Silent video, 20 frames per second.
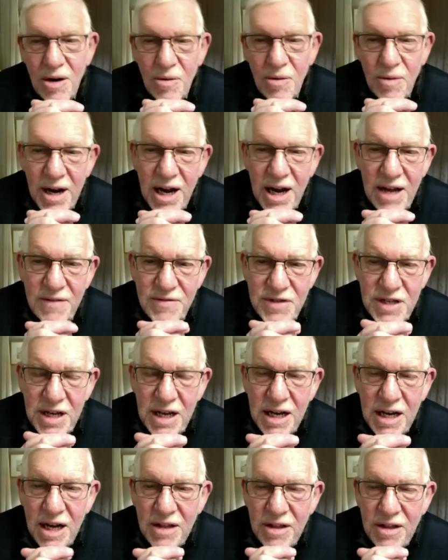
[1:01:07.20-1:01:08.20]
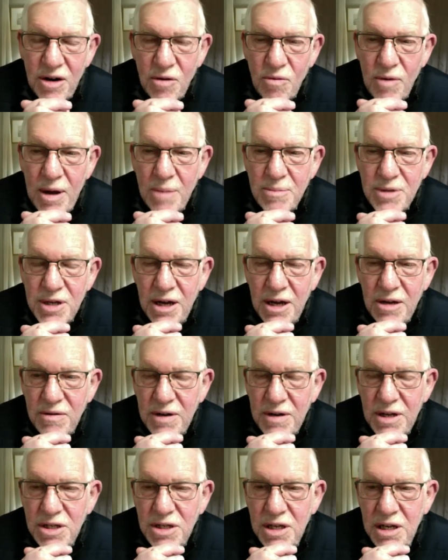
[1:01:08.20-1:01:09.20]
what I've seen on their website
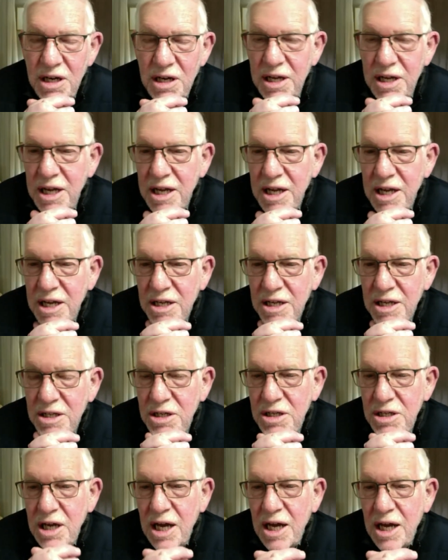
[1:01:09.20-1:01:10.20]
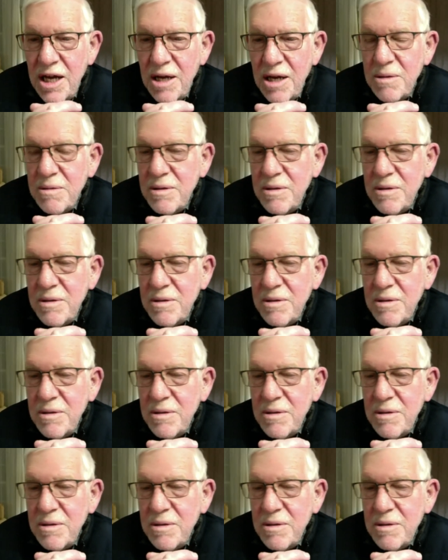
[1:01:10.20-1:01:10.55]
recently is uh,